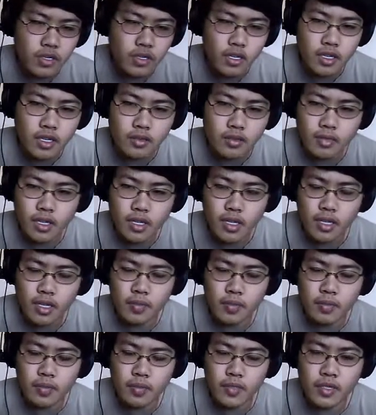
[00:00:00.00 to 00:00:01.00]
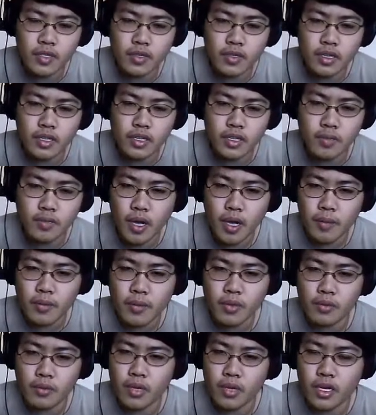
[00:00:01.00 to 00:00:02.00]
on, uh, turned on the
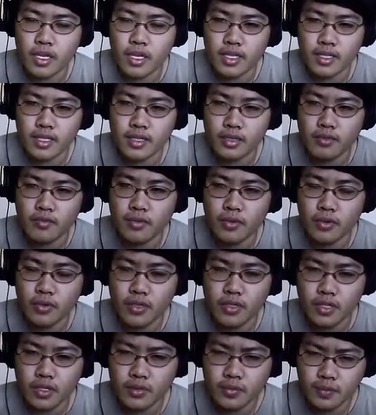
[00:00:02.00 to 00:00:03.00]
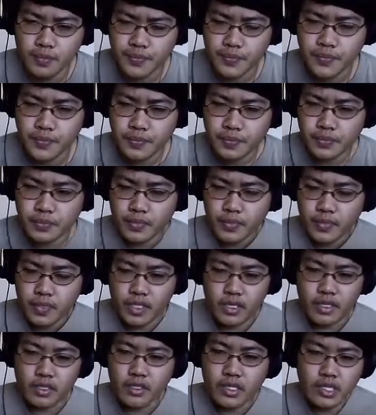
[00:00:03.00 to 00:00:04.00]
popular mods, of course.
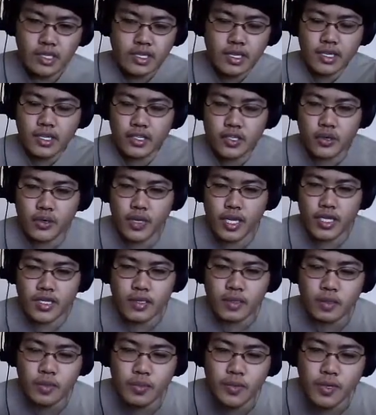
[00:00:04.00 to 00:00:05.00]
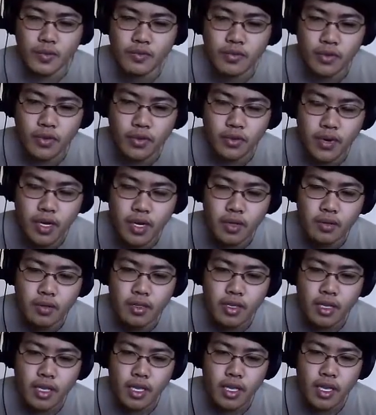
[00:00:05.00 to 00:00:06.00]
I'm just gonna show you guys a little bit of around,
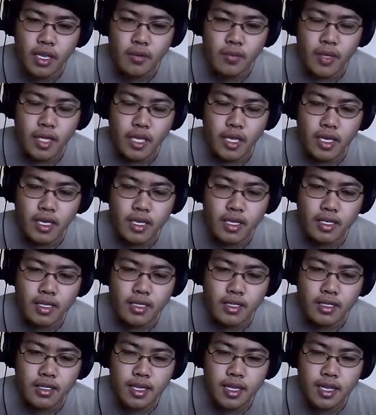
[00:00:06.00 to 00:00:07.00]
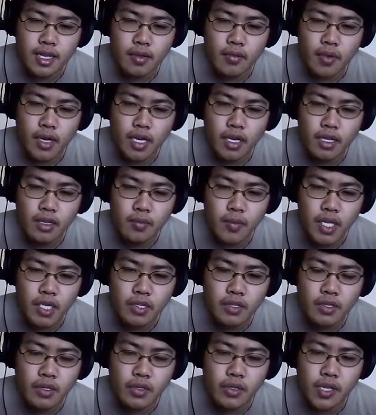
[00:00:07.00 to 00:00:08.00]
because I want to make
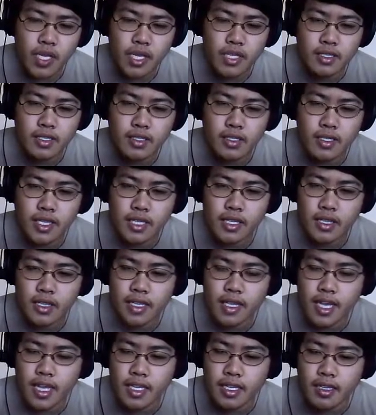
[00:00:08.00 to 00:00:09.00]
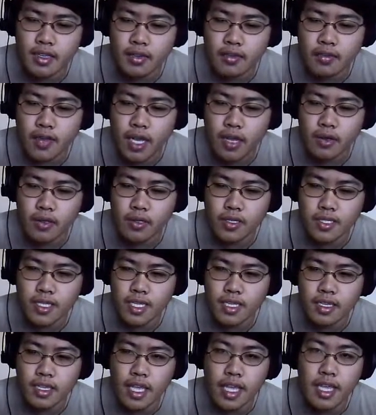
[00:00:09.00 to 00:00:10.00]
sure you guys get the idea of how it looks
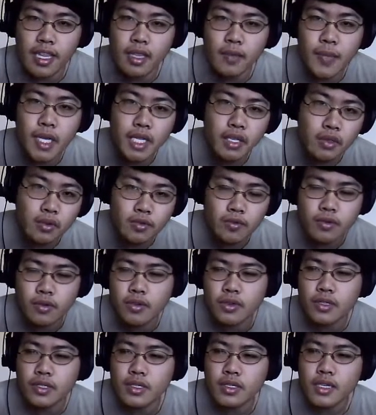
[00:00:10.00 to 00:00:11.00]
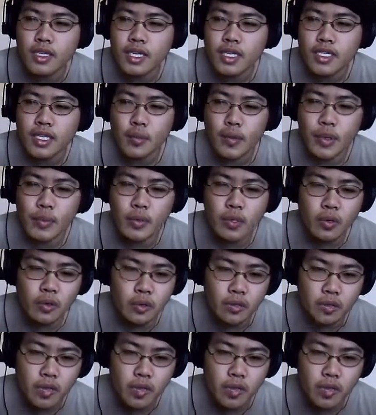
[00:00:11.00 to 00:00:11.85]
like in the menu, of course. Some people don't do